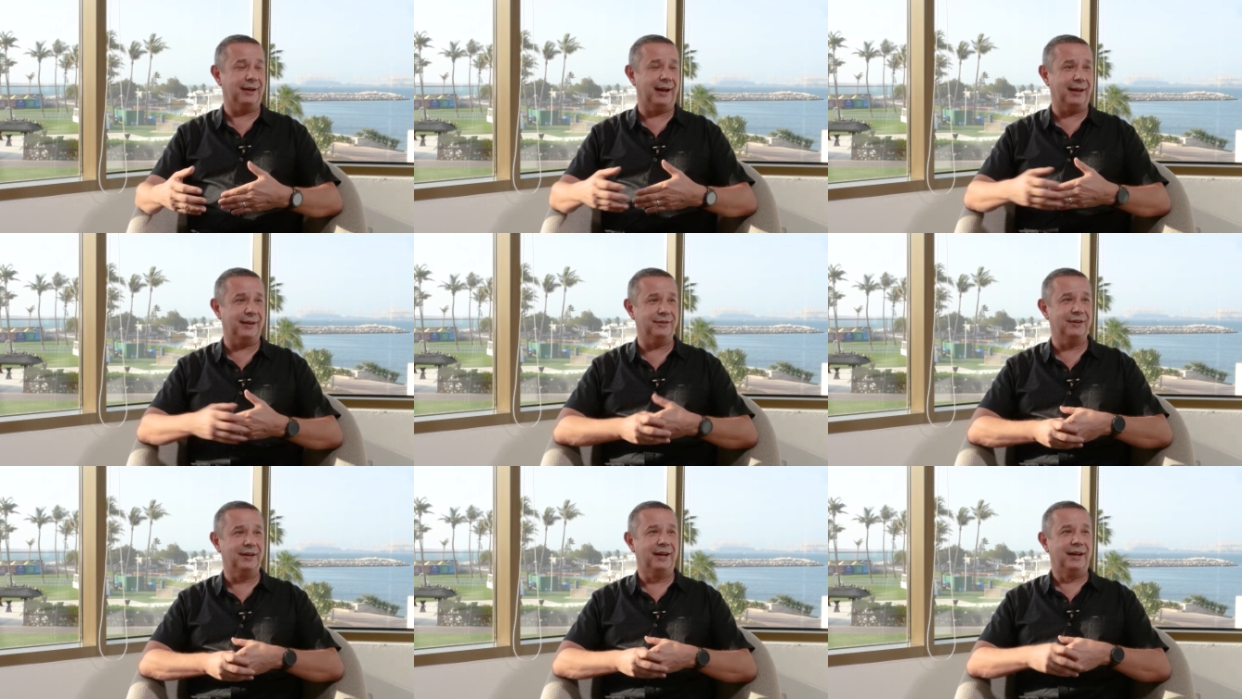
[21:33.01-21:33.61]

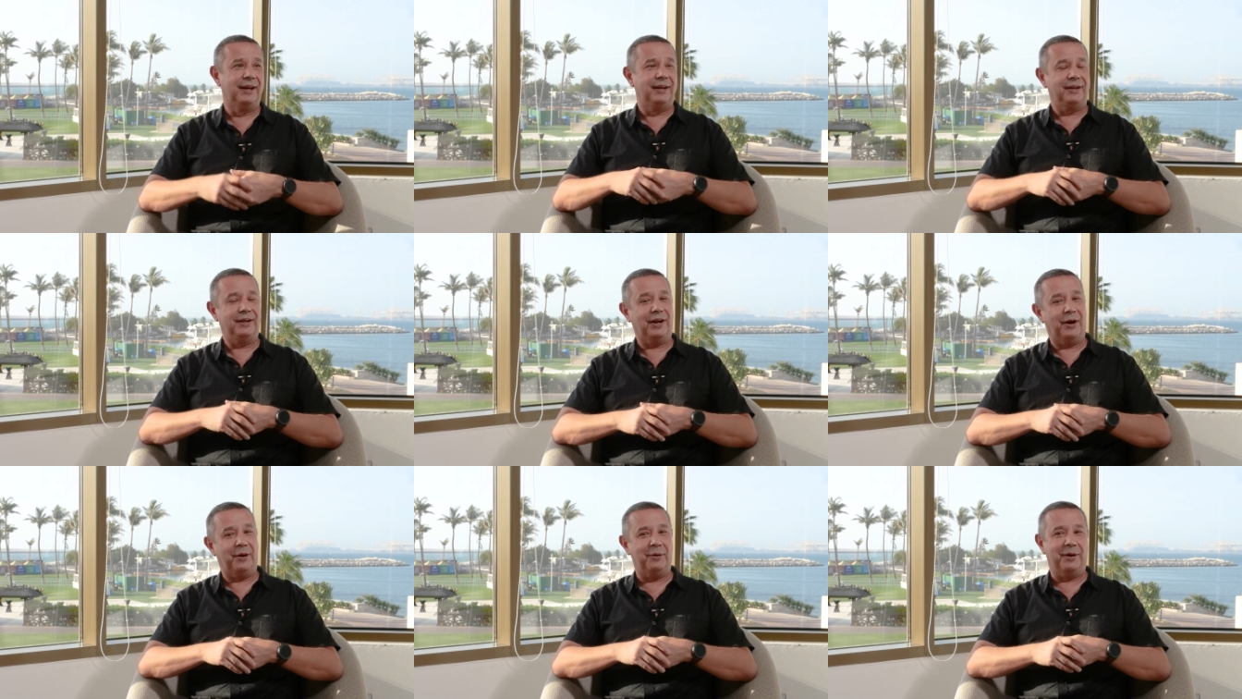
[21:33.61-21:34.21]
And
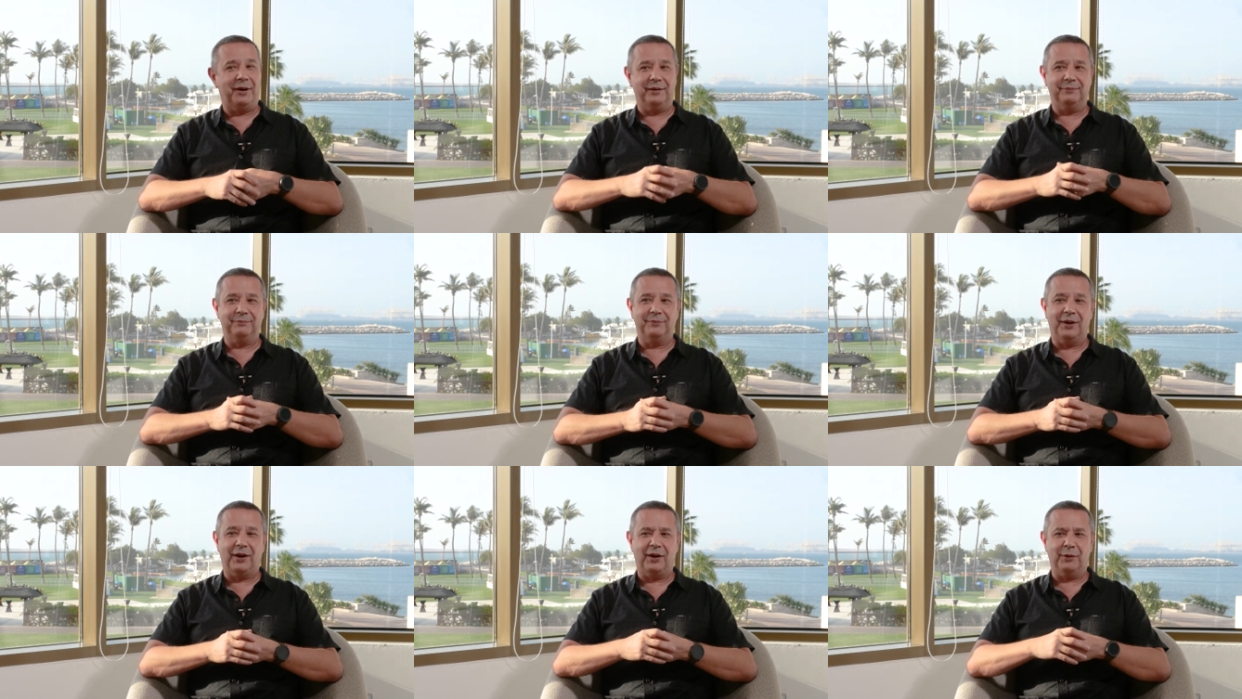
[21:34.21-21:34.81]

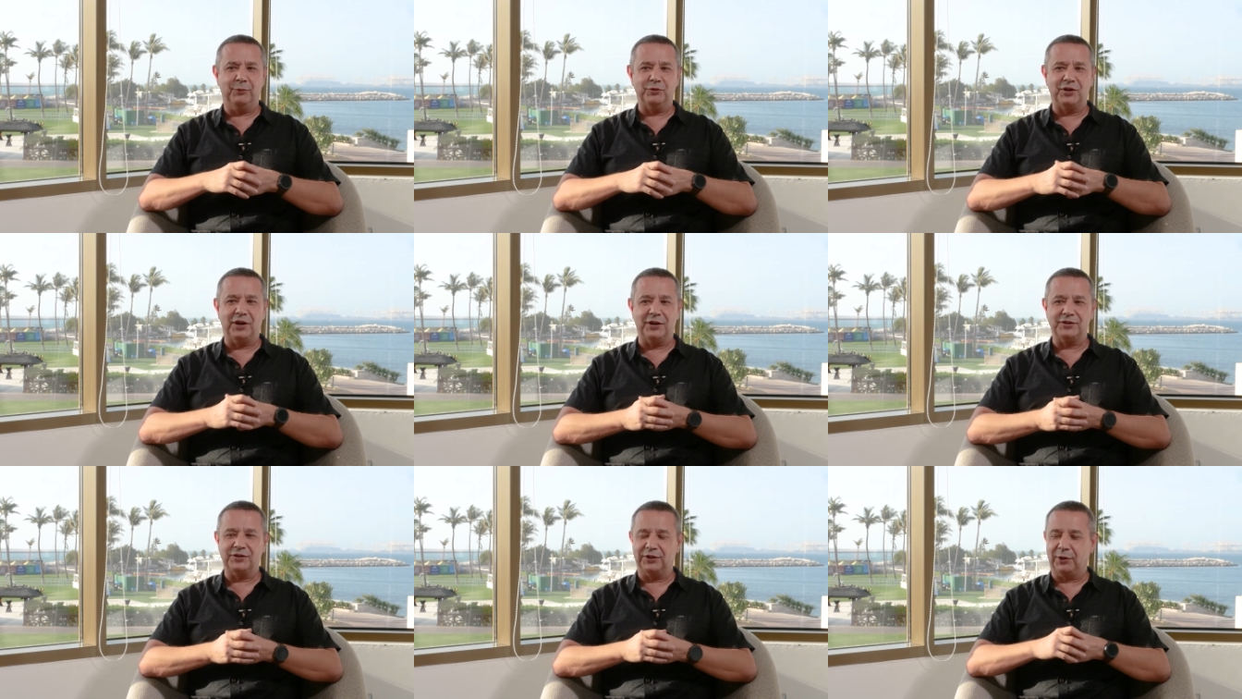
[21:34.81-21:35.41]
I was
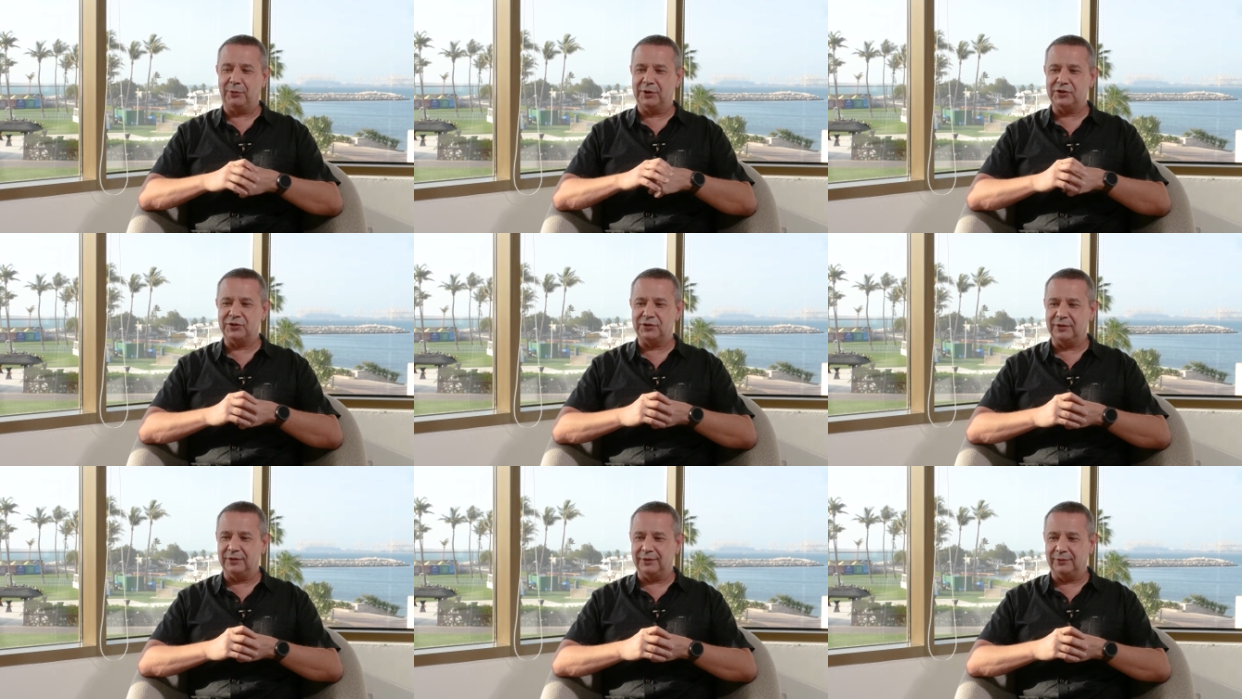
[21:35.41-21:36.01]
asked a
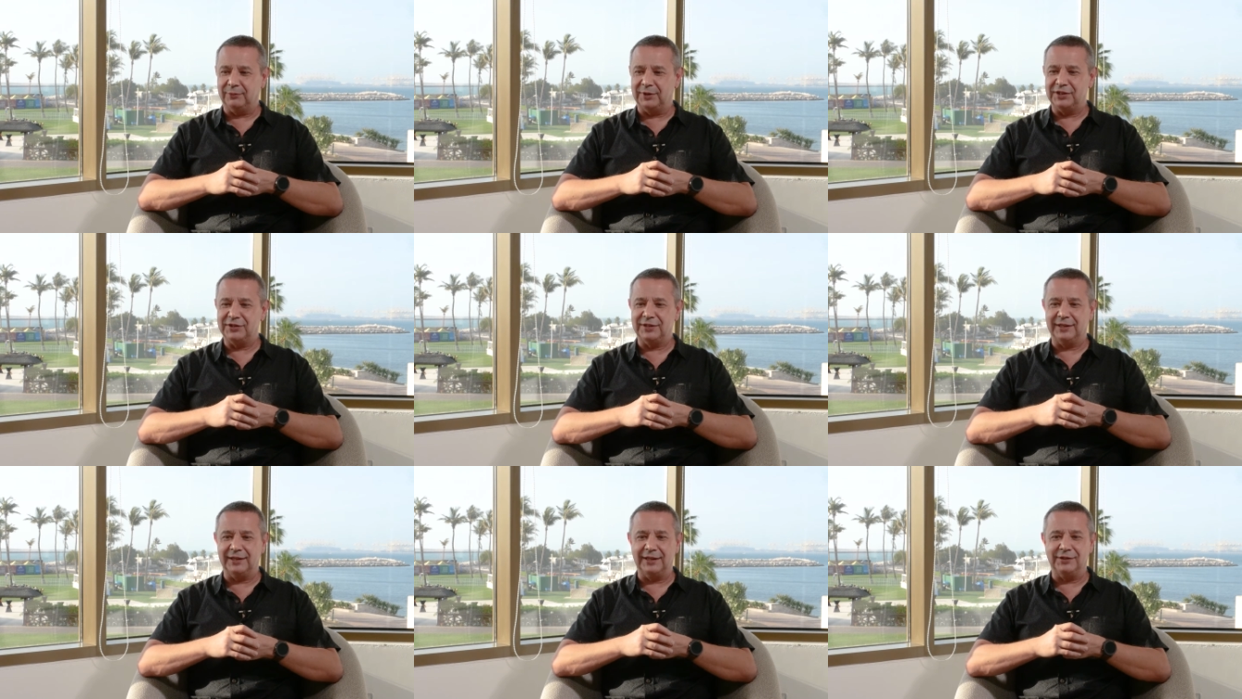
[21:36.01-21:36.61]
question
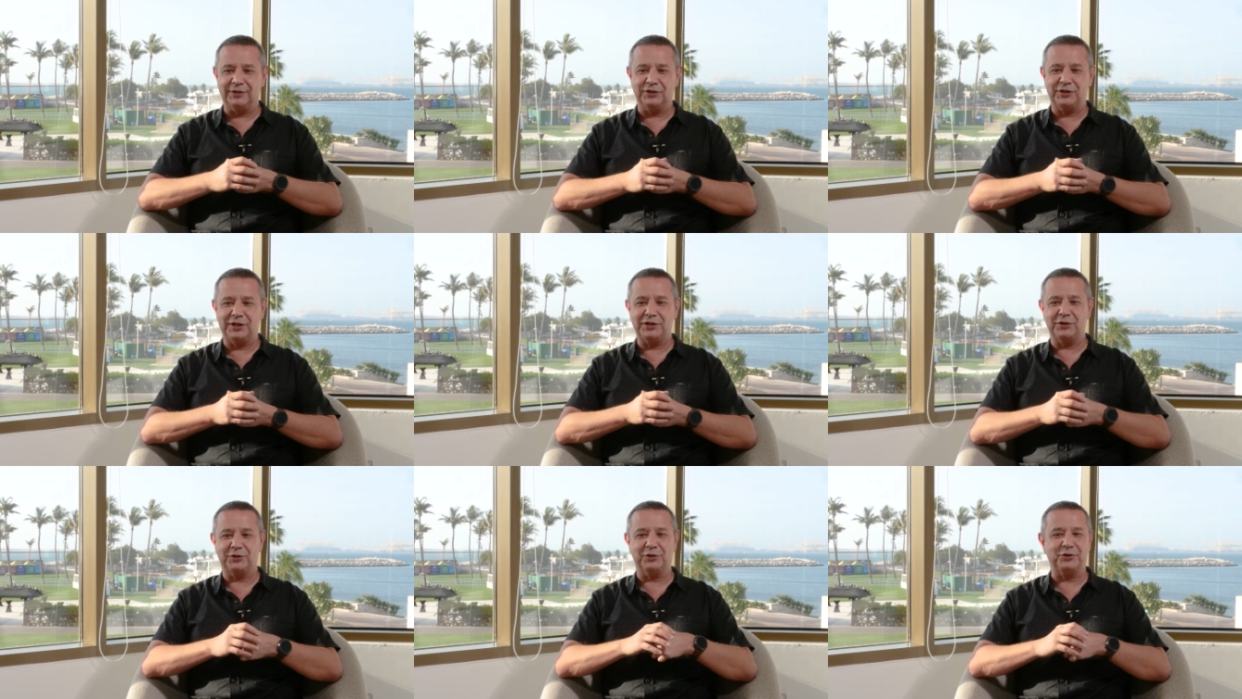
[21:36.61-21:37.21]
recently: does
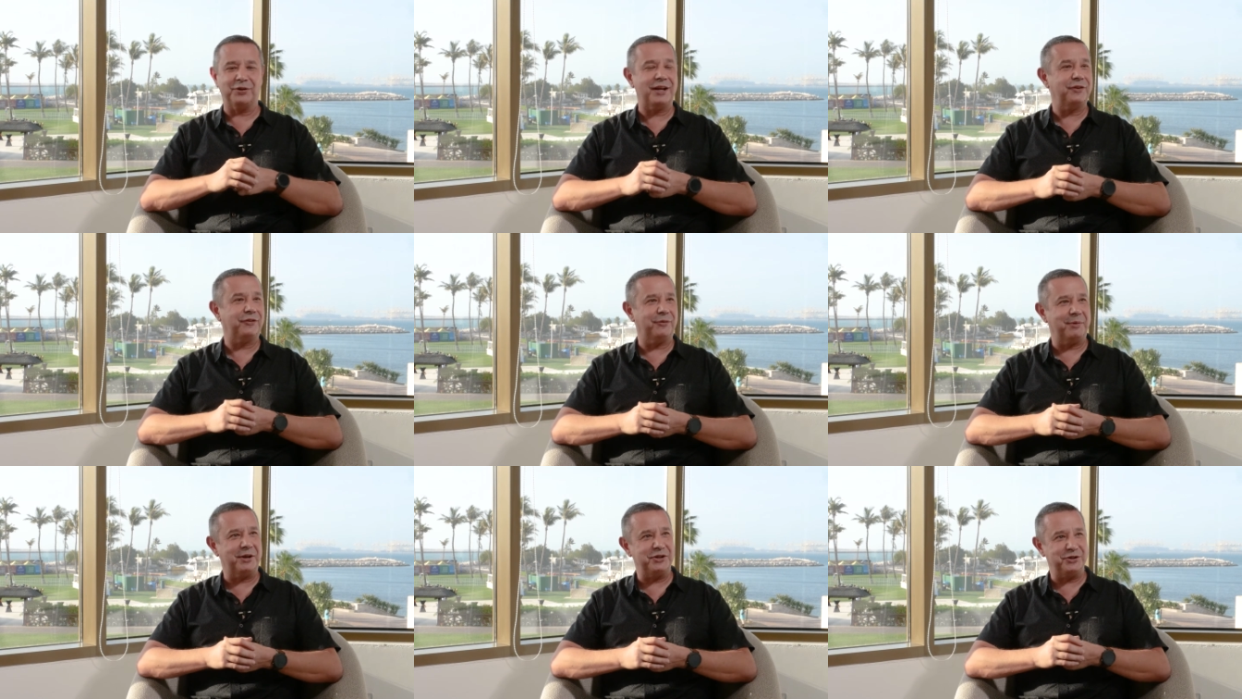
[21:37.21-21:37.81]
digital
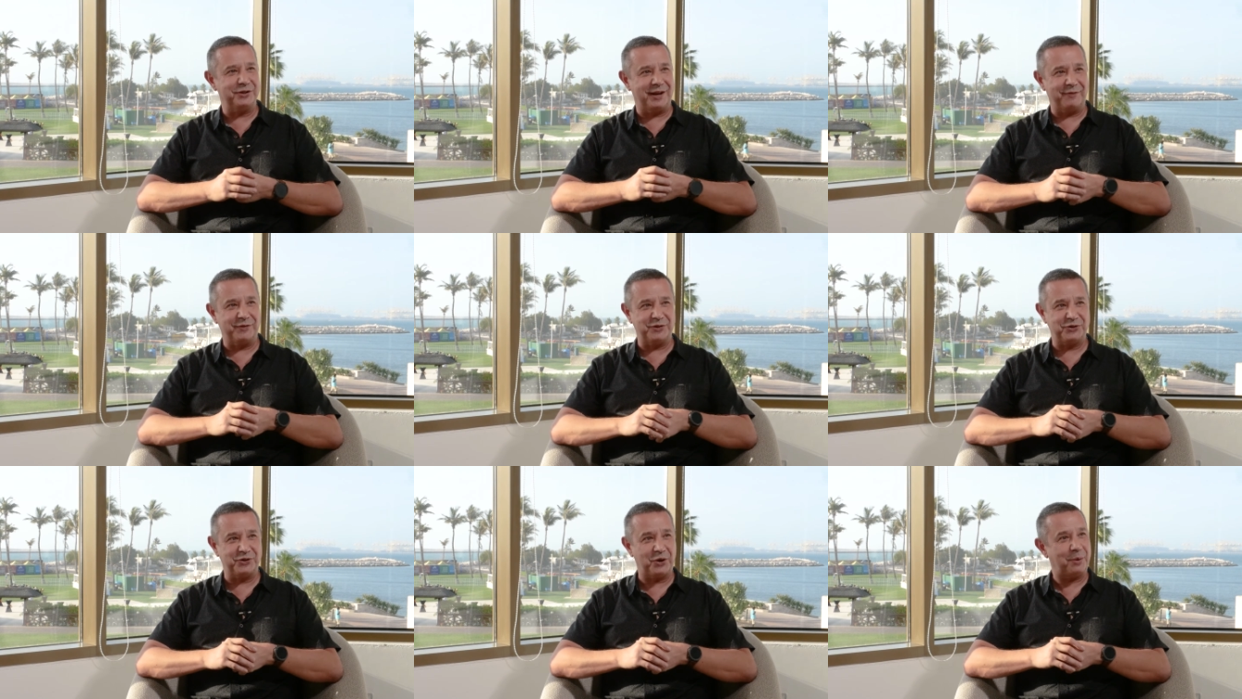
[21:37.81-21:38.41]
transformation ever
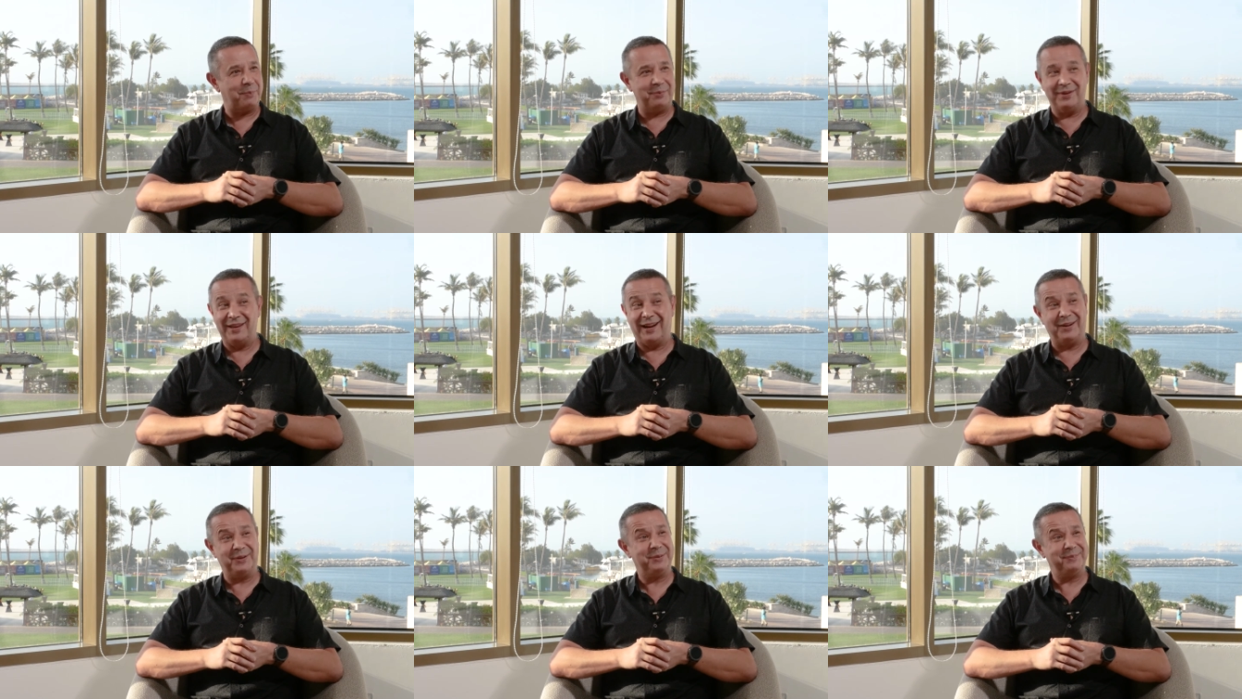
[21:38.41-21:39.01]
stop?
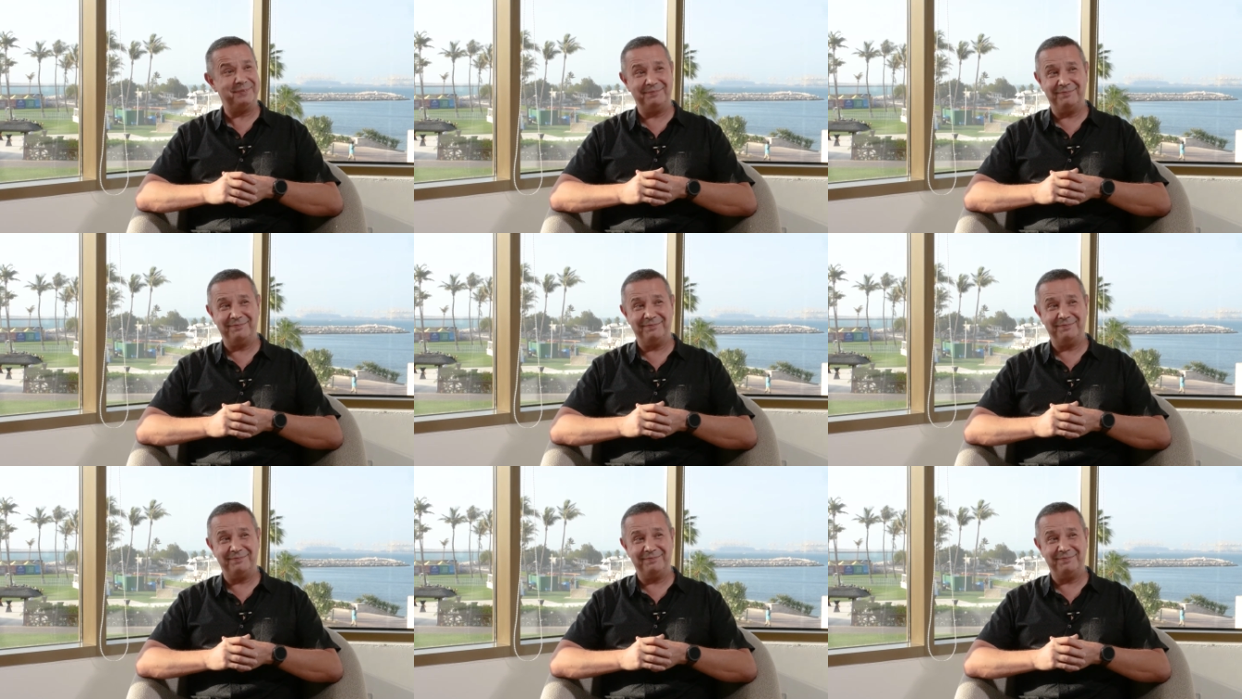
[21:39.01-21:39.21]
No.